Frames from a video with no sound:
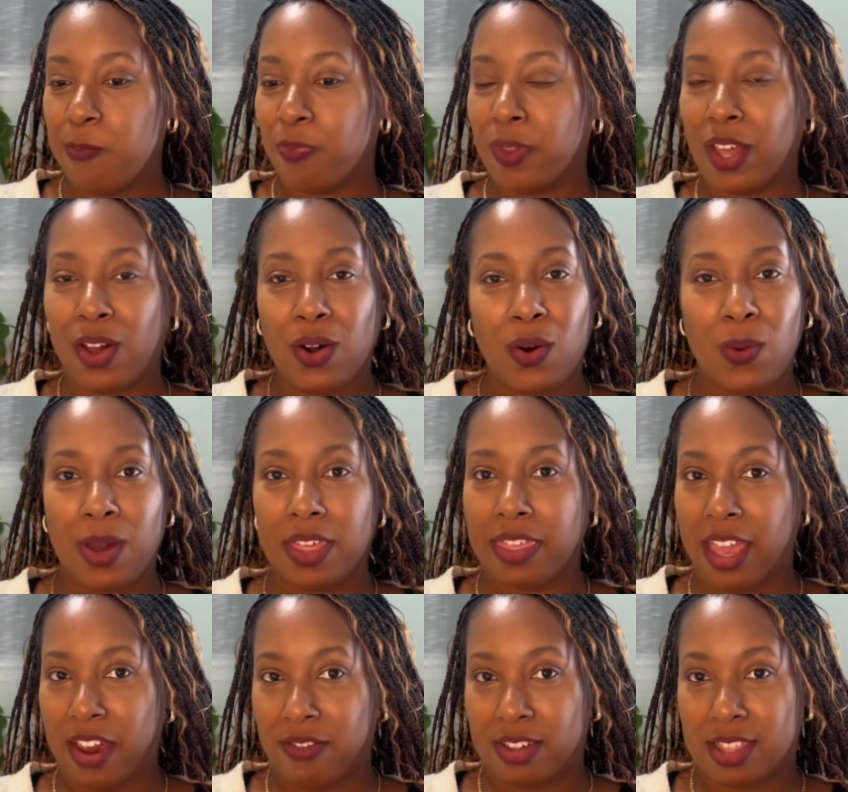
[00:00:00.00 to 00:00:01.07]
they go with
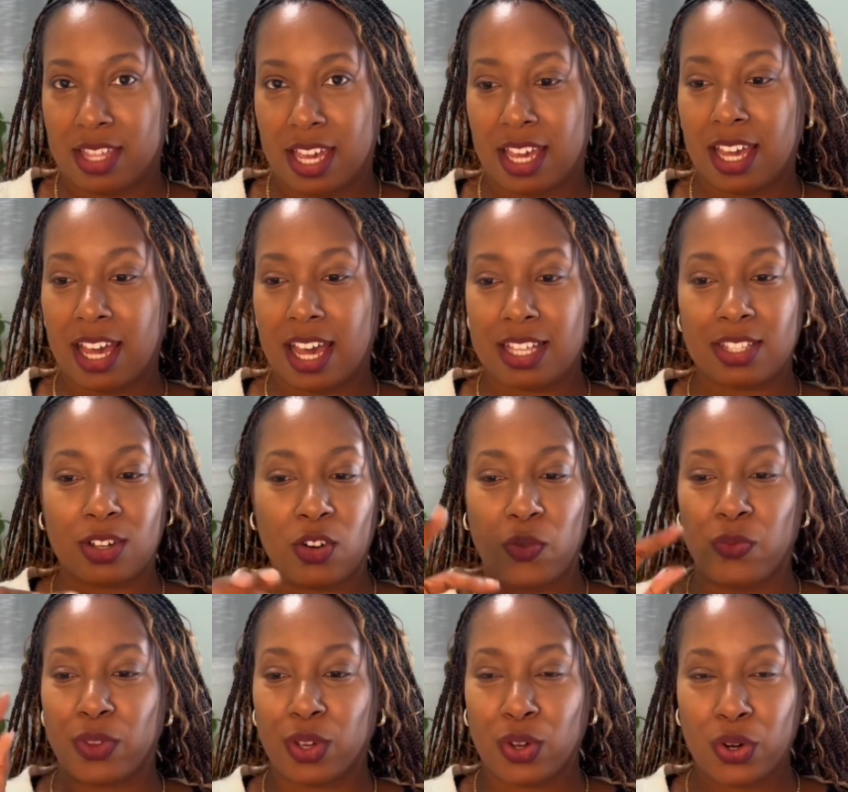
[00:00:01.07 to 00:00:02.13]
everything. So
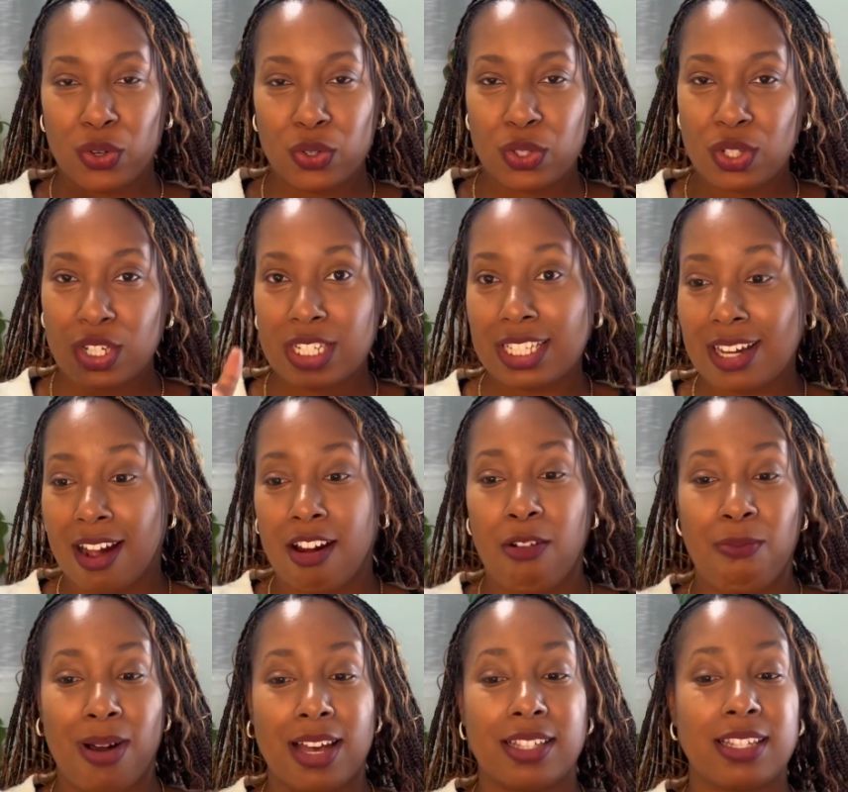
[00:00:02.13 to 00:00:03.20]
coasters are a
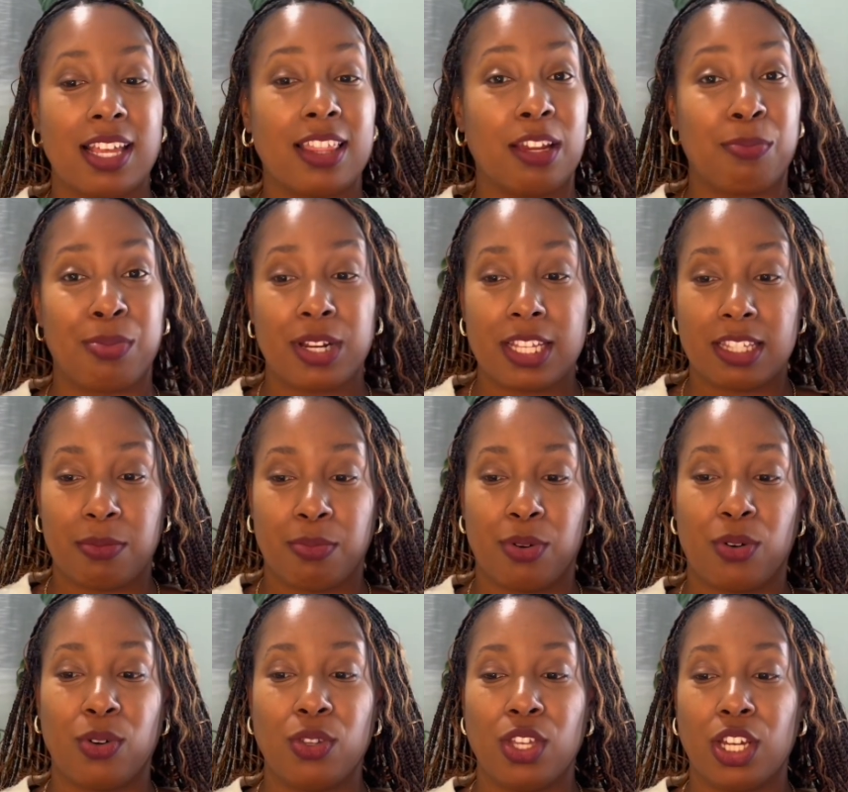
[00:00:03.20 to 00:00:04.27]
must, and they're pretty
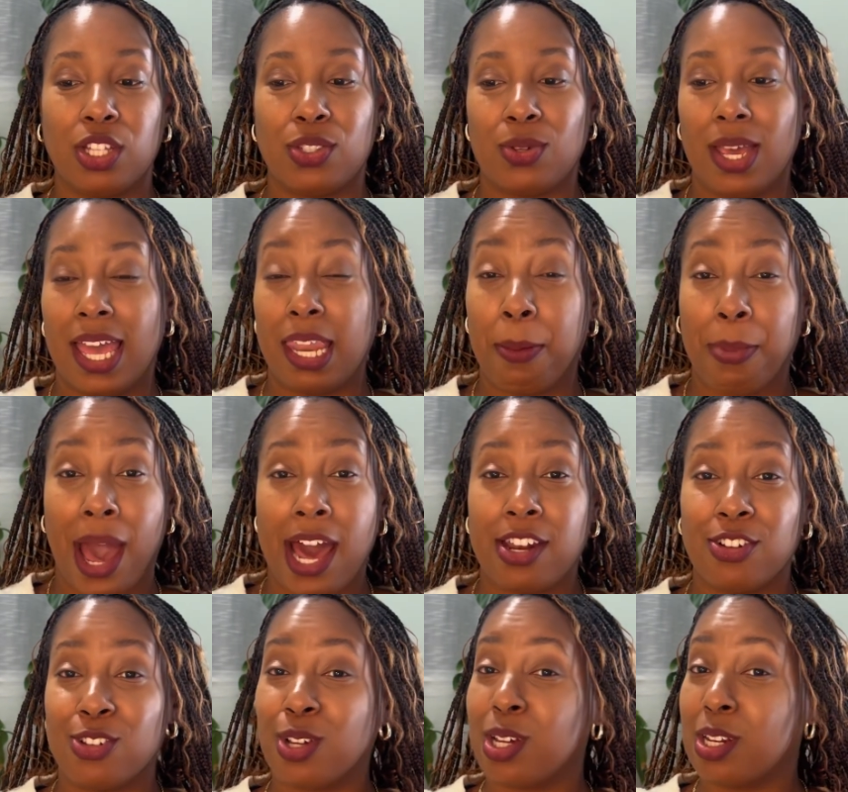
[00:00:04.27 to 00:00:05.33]
simple. You can do any
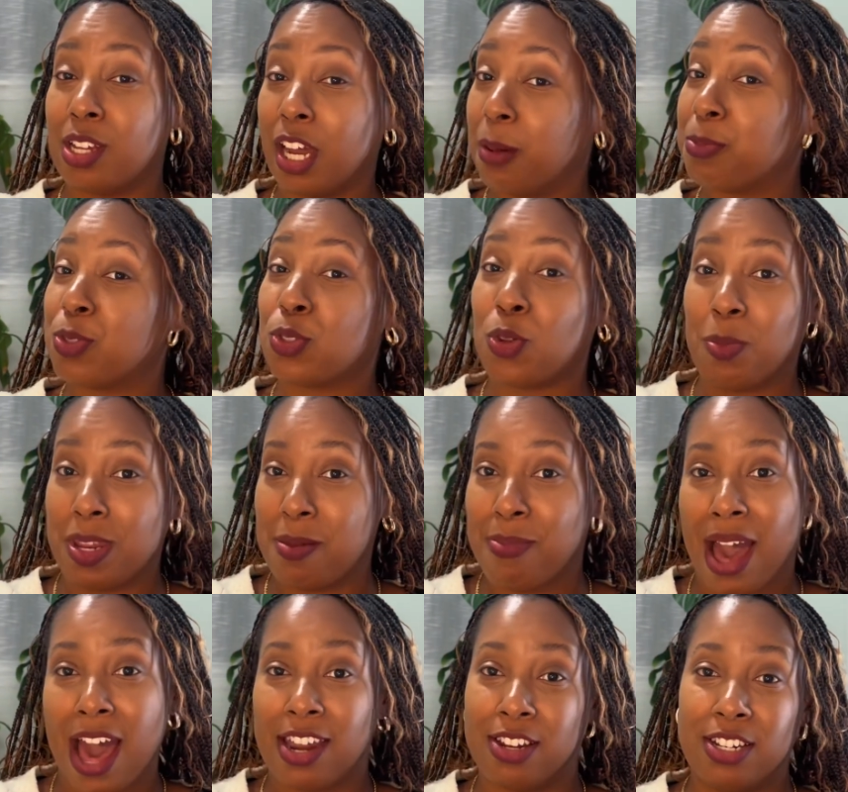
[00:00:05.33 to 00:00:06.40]
pattern. You can look up so many
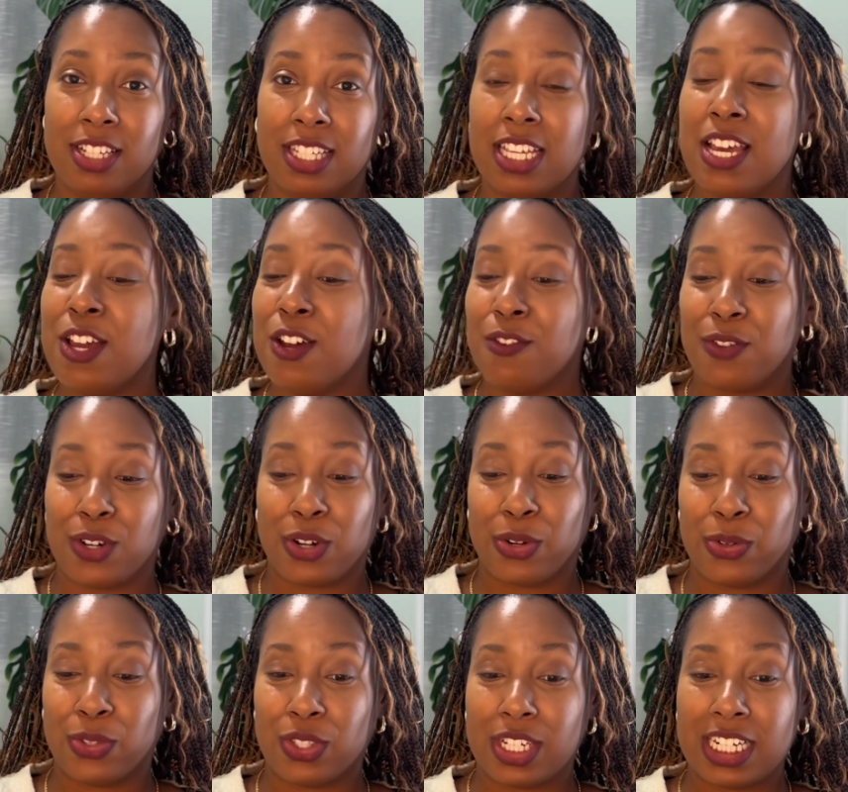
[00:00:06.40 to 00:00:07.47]
patterns for
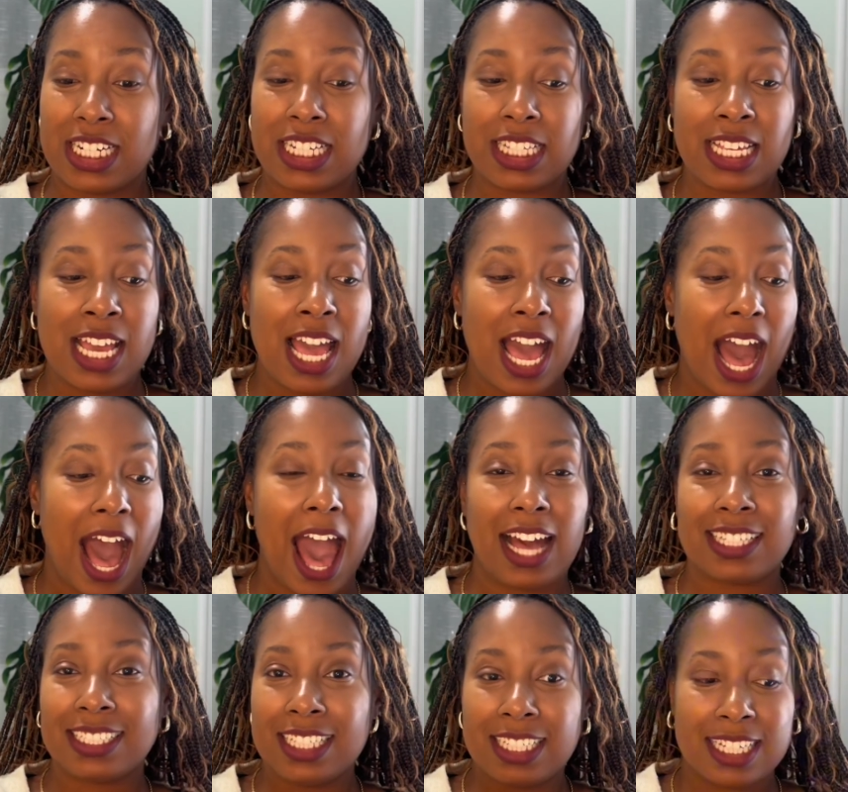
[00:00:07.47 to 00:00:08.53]
coasters. I
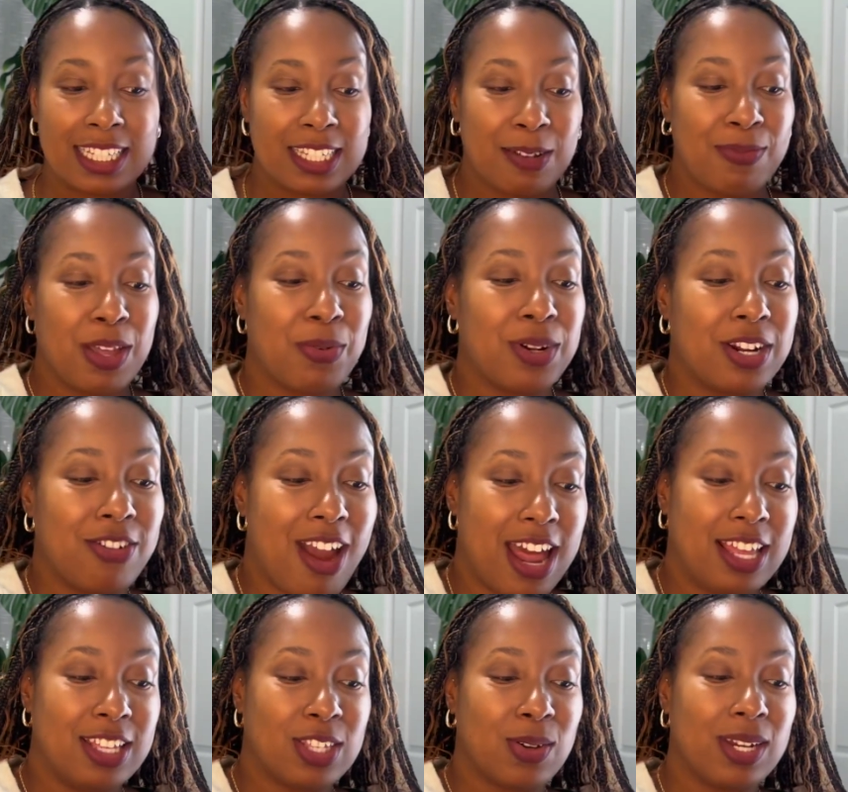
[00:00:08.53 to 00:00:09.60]
actually did some that were
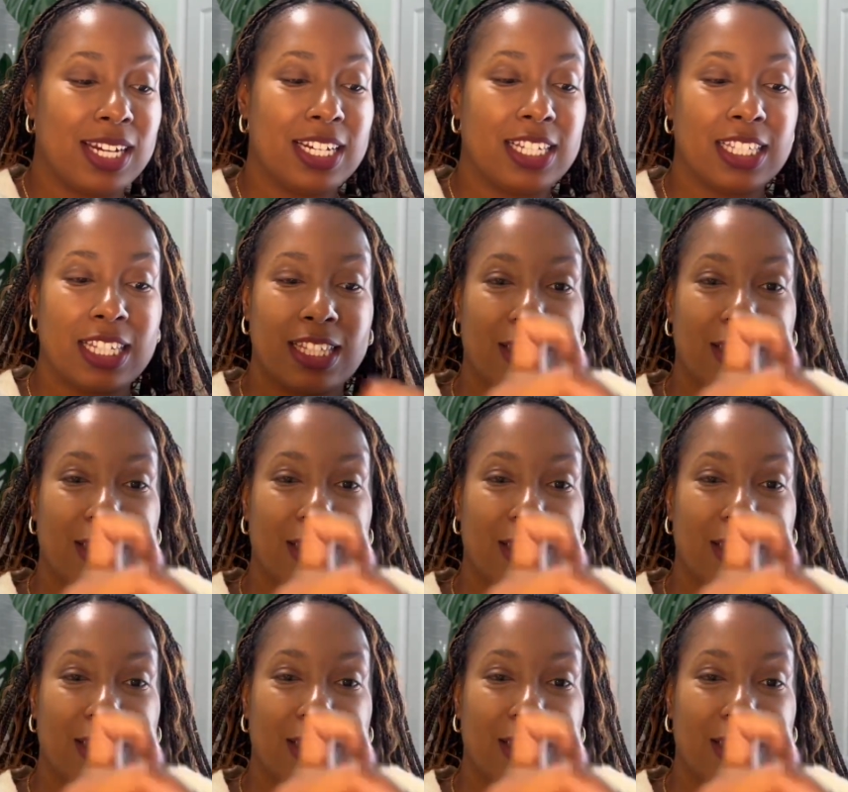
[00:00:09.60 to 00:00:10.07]
granny squares, and